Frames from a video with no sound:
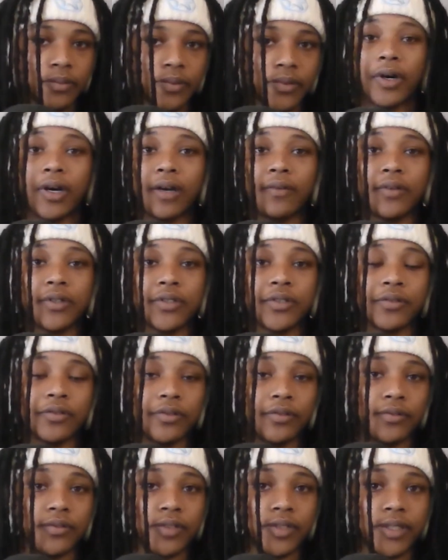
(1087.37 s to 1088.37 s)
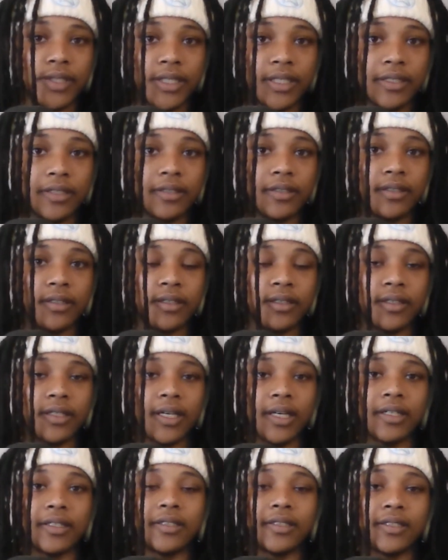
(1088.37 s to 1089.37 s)
I've also seen
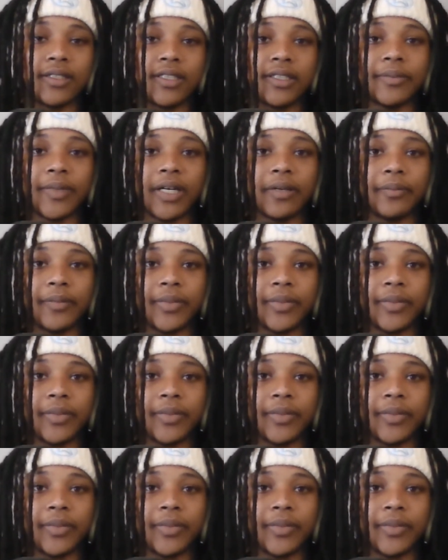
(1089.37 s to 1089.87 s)
that she might